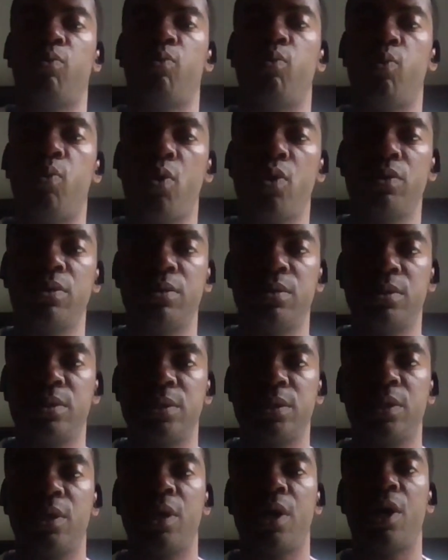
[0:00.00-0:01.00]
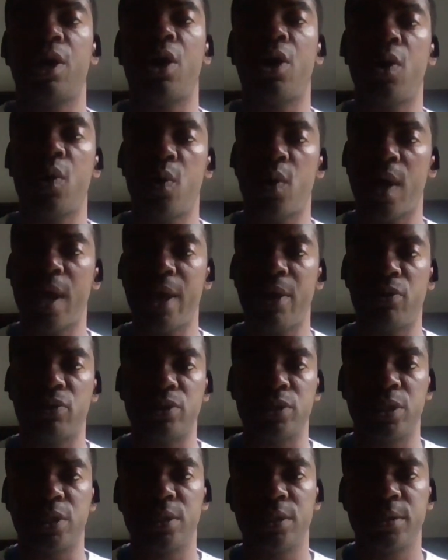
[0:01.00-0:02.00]
Warriors are
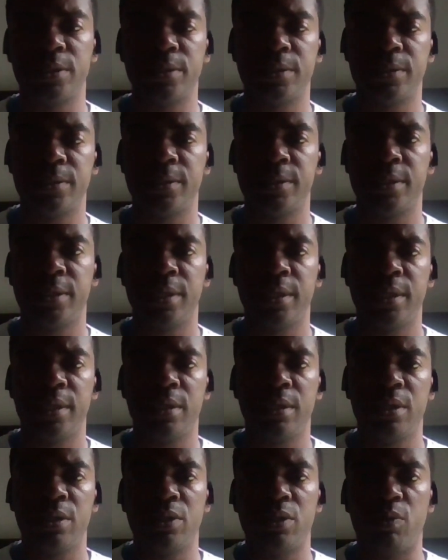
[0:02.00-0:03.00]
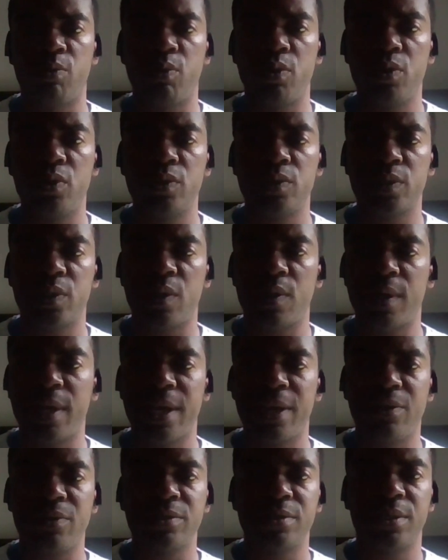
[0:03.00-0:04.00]
out. The Warriors are
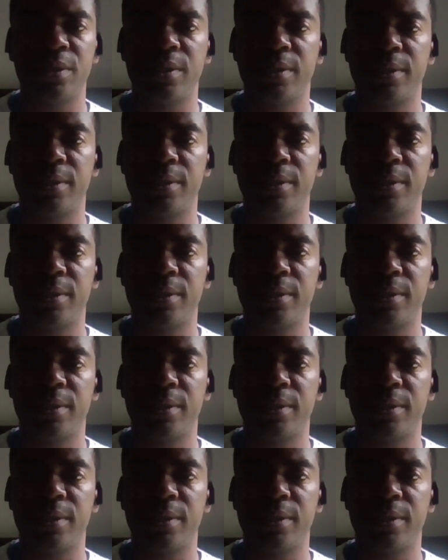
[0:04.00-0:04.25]
out.